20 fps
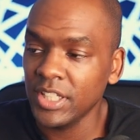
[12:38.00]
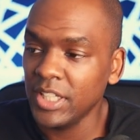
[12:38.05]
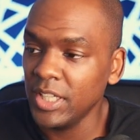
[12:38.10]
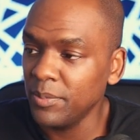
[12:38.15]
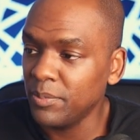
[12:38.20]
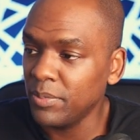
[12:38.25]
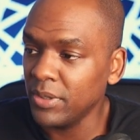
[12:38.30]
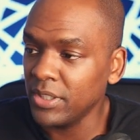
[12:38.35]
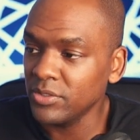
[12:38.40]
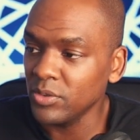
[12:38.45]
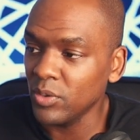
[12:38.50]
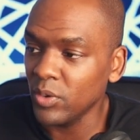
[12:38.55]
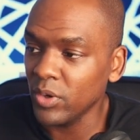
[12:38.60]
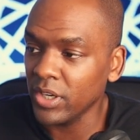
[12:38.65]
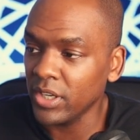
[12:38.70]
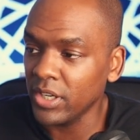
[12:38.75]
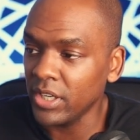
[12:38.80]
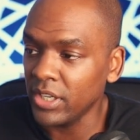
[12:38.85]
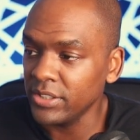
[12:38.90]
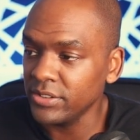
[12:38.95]
to keep us
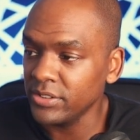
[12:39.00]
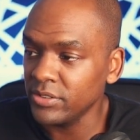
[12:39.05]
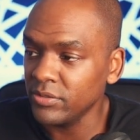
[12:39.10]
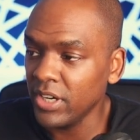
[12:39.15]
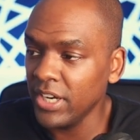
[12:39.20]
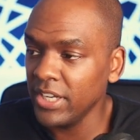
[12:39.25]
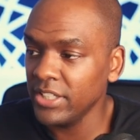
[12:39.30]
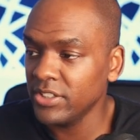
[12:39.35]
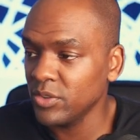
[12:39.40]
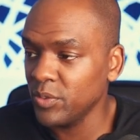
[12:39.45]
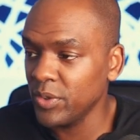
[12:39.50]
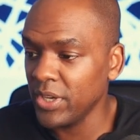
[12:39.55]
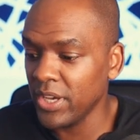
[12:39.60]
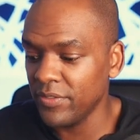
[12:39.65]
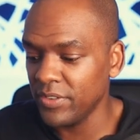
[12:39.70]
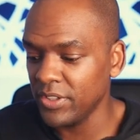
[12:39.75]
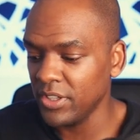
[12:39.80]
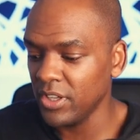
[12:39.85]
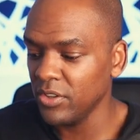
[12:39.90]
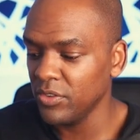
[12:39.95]
organized, right? So we have
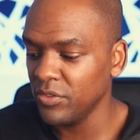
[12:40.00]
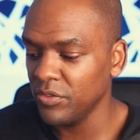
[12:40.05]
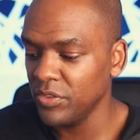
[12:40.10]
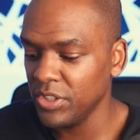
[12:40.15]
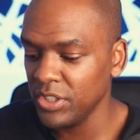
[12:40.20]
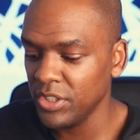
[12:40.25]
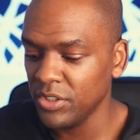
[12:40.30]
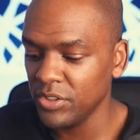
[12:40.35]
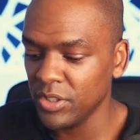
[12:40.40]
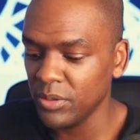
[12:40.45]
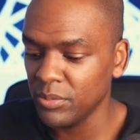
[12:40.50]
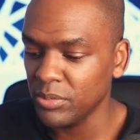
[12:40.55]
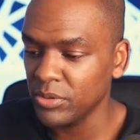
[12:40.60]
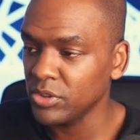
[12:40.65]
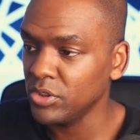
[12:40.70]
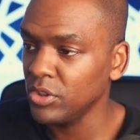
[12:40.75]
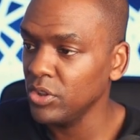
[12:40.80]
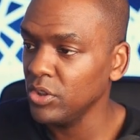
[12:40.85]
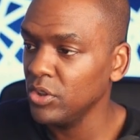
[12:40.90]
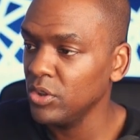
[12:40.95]
another video. Number
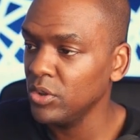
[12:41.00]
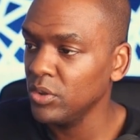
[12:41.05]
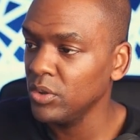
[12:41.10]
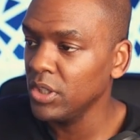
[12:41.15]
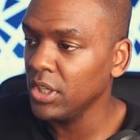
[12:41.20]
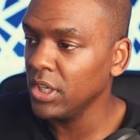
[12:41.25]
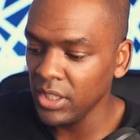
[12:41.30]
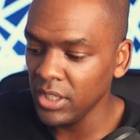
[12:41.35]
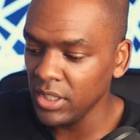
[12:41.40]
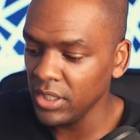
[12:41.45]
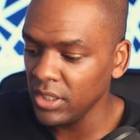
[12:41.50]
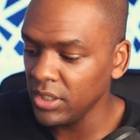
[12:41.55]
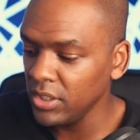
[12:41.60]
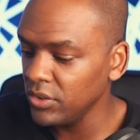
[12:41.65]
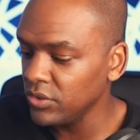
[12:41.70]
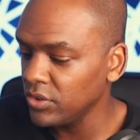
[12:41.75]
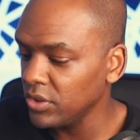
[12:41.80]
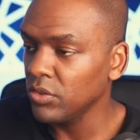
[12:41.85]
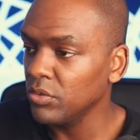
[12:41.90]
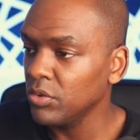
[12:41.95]
2
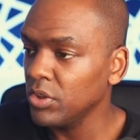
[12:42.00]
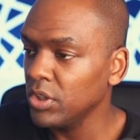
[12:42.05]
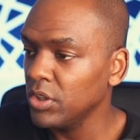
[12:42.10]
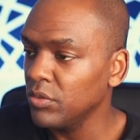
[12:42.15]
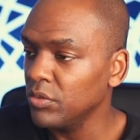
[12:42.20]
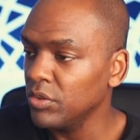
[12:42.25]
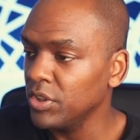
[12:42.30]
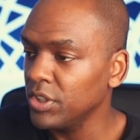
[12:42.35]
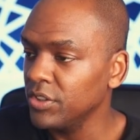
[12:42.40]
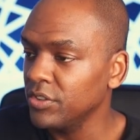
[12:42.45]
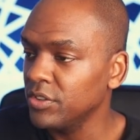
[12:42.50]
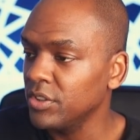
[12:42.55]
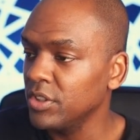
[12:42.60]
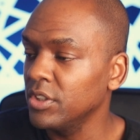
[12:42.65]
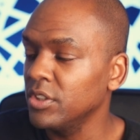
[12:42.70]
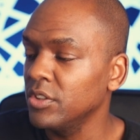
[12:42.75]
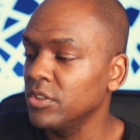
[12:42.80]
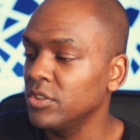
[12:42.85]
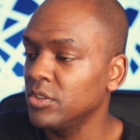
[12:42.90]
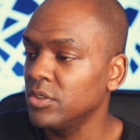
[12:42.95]
is 3
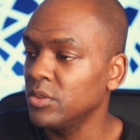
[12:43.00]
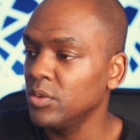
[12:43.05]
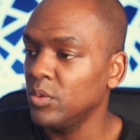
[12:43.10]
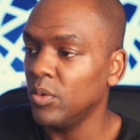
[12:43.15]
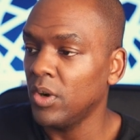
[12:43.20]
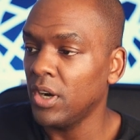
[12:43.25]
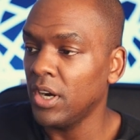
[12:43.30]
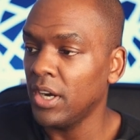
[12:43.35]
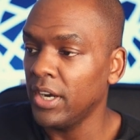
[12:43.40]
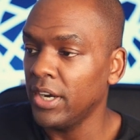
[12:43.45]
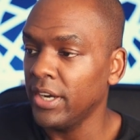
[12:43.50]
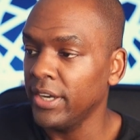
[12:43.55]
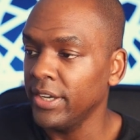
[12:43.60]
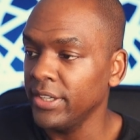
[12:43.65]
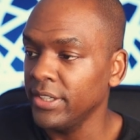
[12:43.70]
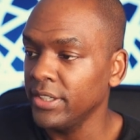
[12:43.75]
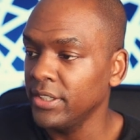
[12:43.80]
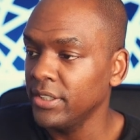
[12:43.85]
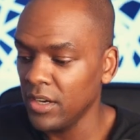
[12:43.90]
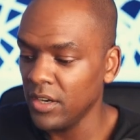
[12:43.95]
reasons why.
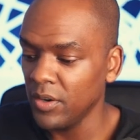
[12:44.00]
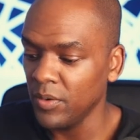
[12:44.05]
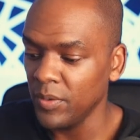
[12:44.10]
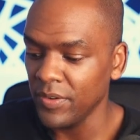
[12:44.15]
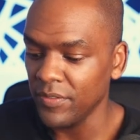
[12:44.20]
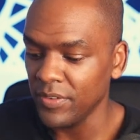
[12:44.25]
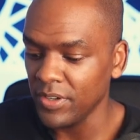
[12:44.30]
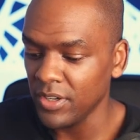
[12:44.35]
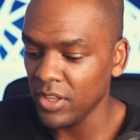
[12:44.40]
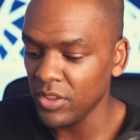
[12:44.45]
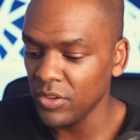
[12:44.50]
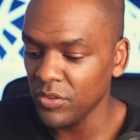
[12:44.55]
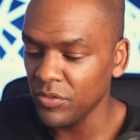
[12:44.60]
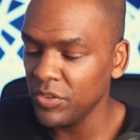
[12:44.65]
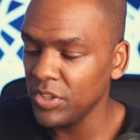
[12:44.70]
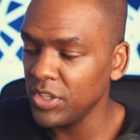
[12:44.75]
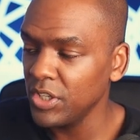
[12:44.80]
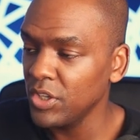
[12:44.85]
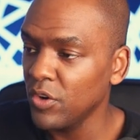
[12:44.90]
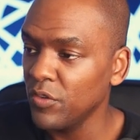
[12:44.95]
We have another
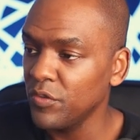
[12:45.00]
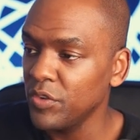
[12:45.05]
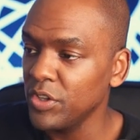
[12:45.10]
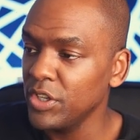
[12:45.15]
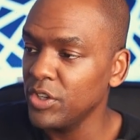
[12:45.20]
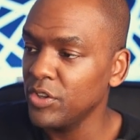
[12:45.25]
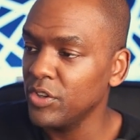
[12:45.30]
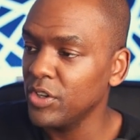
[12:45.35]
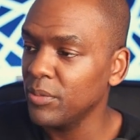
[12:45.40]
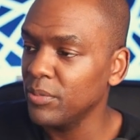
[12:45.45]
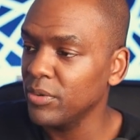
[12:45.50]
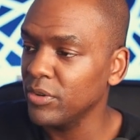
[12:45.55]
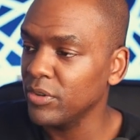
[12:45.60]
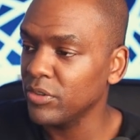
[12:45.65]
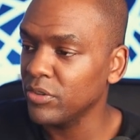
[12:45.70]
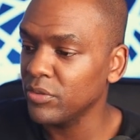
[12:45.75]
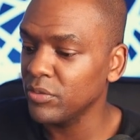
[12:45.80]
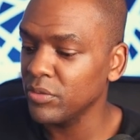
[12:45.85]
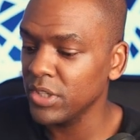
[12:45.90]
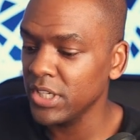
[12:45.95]
video. Video number
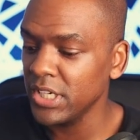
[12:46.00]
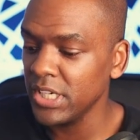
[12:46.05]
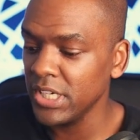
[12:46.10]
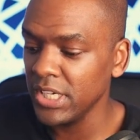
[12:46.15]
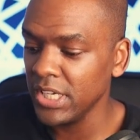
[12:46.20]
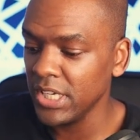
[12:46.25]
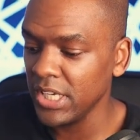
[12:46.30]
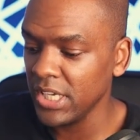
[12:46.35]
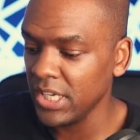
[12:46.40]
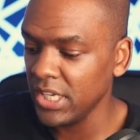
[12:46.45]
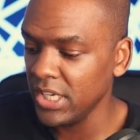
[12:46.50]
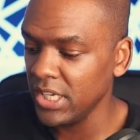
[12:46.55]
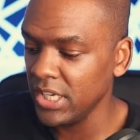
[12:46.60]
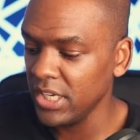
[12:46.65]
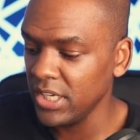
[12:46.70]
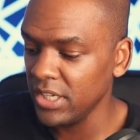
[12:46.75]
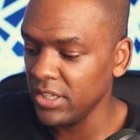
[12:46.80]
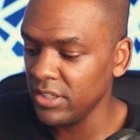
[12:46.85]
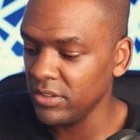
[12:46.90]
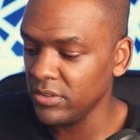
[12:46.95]
3
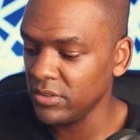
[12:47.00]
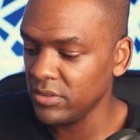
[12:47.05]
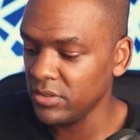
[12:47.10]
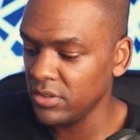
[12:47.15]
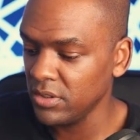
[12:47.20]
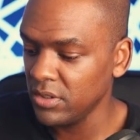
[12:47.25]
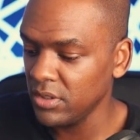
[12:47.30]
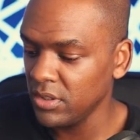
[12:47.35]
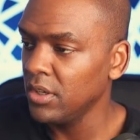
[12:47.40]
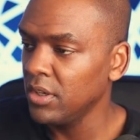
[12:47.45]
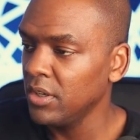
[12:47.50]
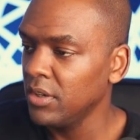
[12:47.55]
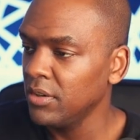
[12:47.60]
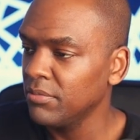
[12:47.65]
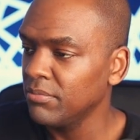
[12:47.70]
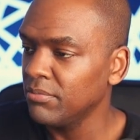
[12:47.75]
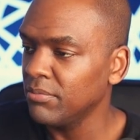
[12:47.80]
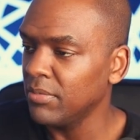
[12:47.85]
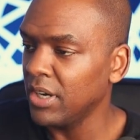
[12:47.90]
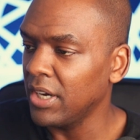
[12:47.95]
is
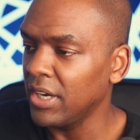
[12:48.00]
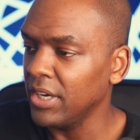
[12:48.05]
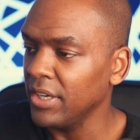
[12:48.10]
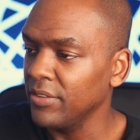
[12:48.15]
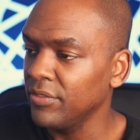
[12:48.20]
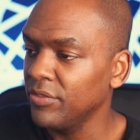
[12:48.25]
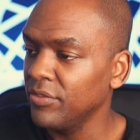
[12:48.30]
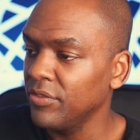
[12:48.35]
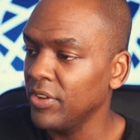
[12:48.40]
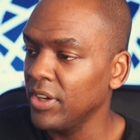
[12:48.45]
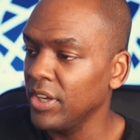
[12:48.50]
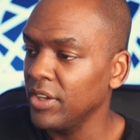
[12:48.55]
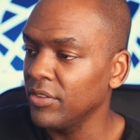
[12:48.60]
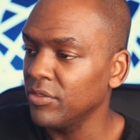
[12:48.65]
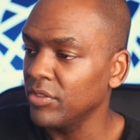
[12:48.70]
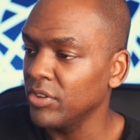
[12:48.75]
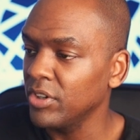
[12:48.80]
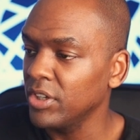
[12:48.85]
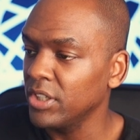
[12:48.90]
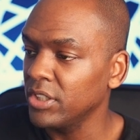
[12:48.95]
my
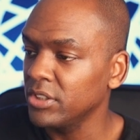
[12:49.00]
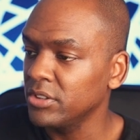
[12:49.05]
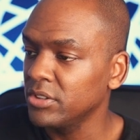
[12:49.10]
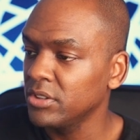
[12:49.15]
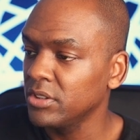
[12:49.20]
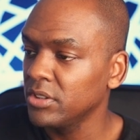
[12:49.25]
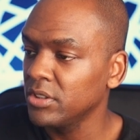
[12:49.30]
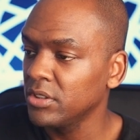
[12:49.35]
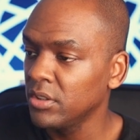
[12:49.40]
favorite